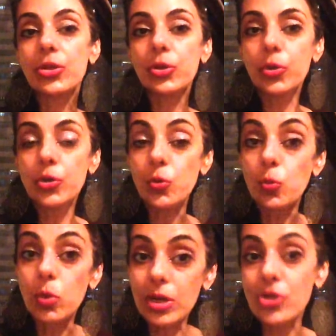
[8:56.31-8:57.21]
you go into
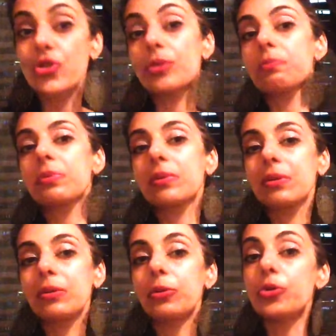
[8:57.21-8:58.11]
worship,
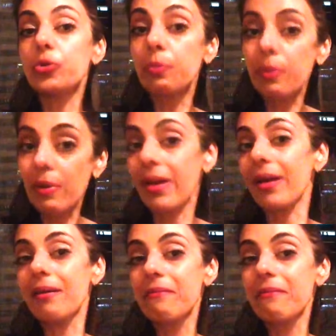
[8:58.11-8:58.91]
you go into prayer.